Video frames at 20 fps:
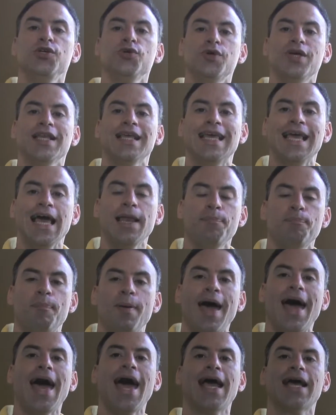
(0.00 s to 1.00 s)
you can get
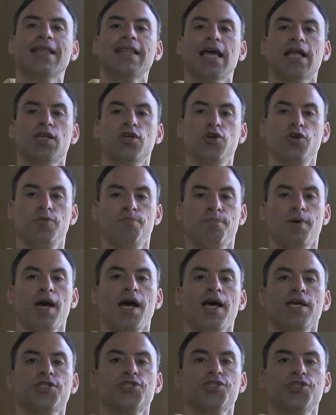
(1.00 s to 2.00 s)
back that good
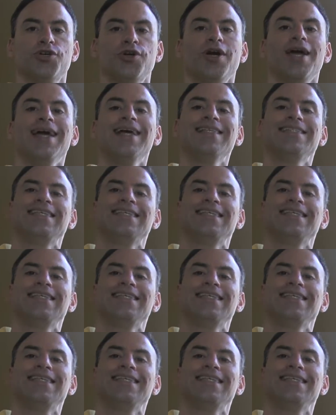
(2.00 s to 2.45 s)
posture